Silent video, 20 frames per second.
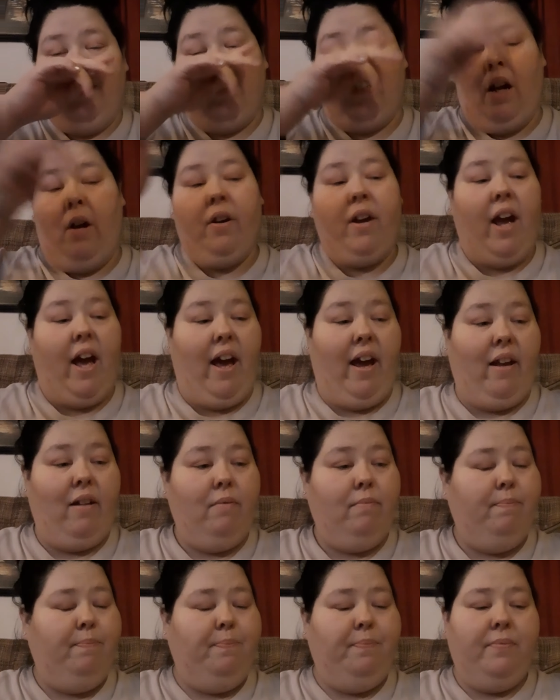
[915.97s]

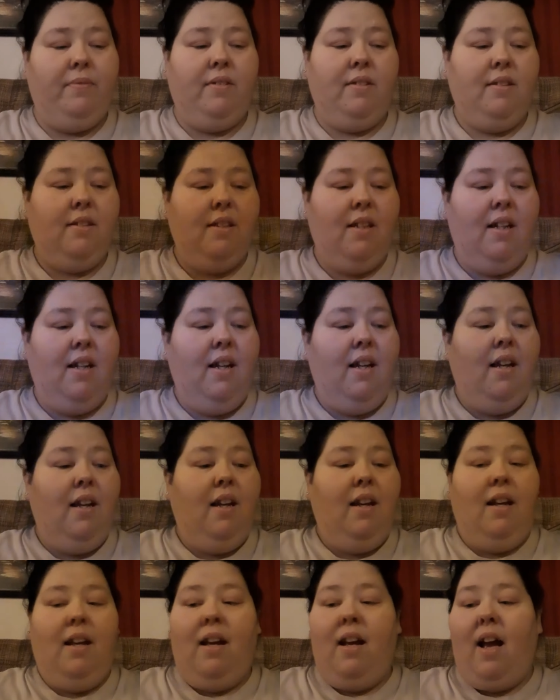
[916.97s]
Okay.
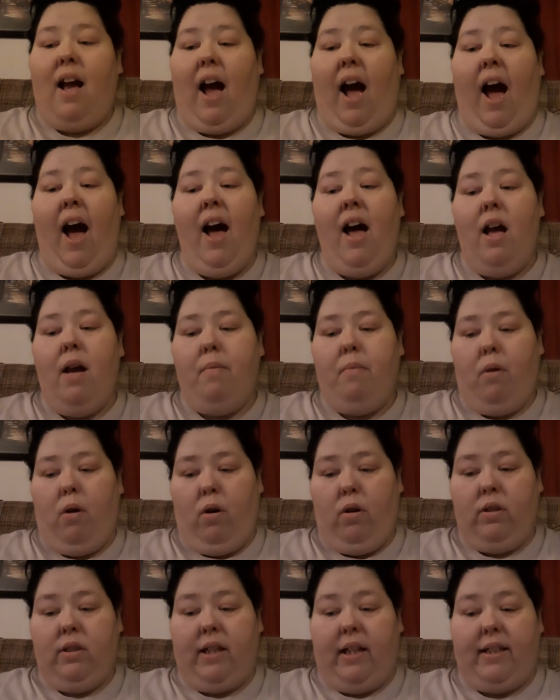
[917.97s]
I am
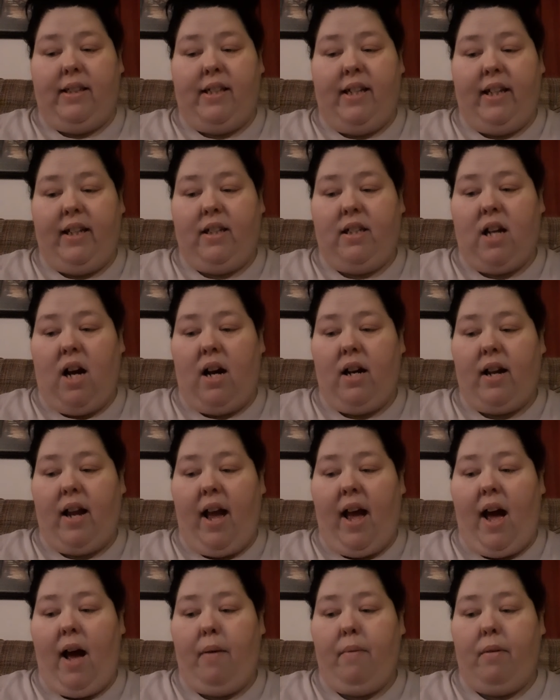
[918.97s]
on that TikTok
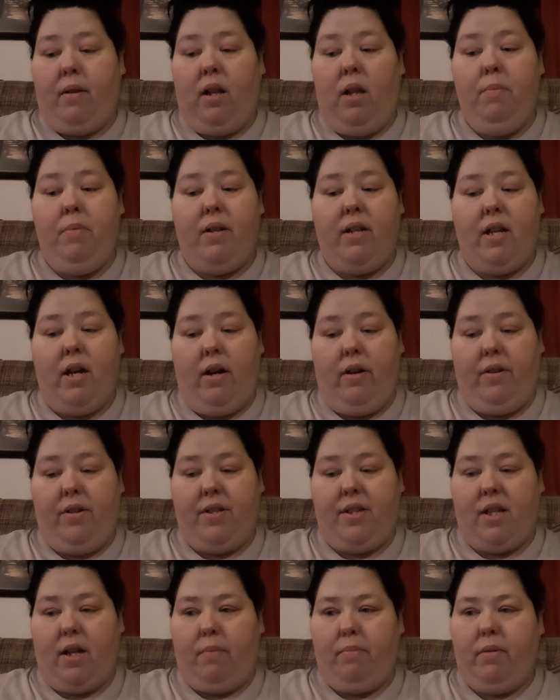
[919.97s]
app, and let me tell you
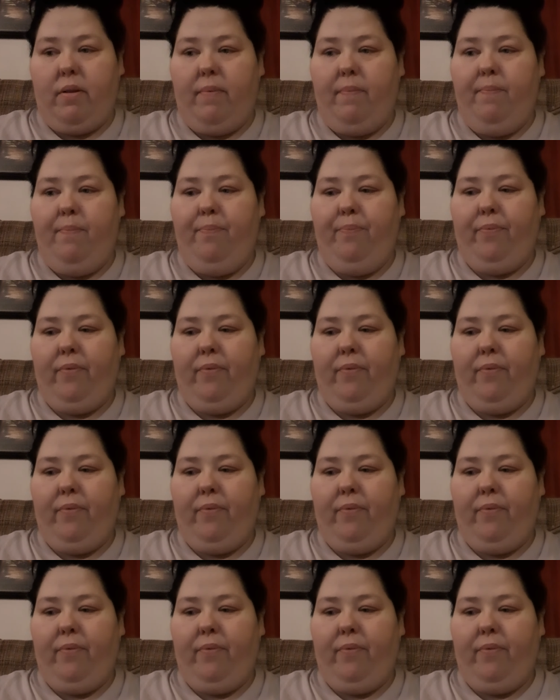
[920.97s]
something.